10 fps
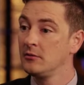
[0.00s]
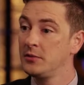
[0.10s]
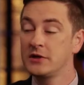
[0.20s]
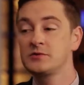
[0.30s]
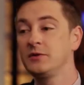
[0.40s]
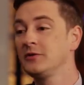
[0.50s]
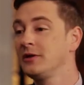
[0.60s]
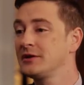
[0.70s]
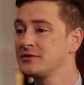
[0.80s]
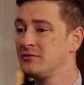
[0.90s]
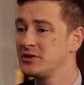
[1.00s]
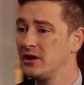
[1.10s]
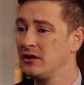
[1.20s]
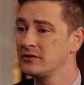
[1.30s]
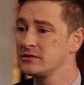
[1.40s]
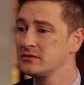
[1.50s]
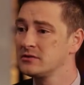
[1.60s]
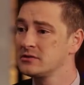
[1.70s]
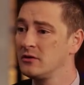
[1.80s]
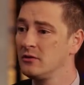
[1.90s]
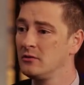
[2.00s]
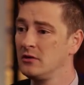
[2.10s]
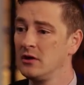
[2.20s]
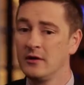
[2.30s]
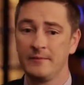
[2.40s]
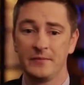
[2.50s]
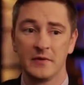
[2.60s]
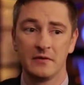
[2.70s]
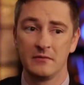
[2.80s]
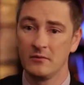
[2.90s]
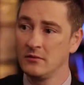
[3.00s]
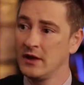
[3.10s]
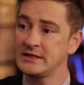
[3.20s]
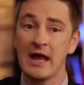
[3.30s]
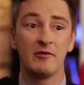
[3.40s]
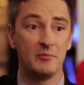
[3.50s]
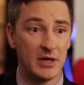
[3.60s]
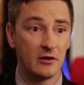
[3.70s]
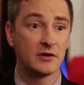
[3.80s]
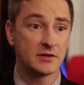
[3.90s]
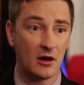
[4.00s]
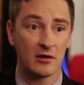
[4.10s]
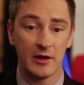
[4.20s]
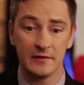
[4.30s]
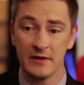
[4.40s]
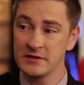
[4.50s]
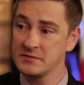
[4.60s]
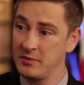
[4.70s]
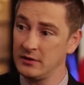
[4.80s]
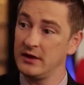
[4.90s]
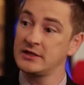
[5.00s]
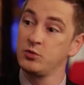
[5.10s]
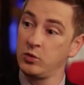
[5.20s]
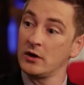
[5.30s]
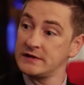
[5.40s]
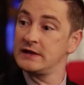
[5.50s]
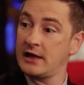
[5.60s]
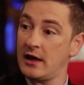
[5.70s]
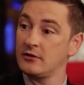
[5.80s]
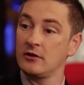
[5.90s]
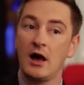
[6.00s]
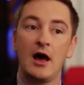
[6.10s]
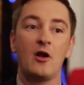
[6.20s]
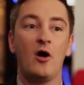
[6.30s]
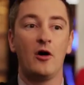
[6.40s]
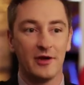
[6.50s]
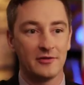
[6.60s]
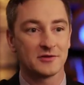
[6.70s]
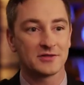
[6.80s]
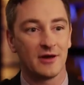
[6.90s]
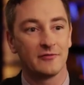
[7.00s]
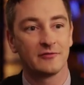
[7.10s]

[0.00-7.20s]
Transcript: because we agree on so much else. So I agree. I agree. let's have a beer I, and uh, talk about this, but yeah. let's work together I agree on with all you. the other stuff.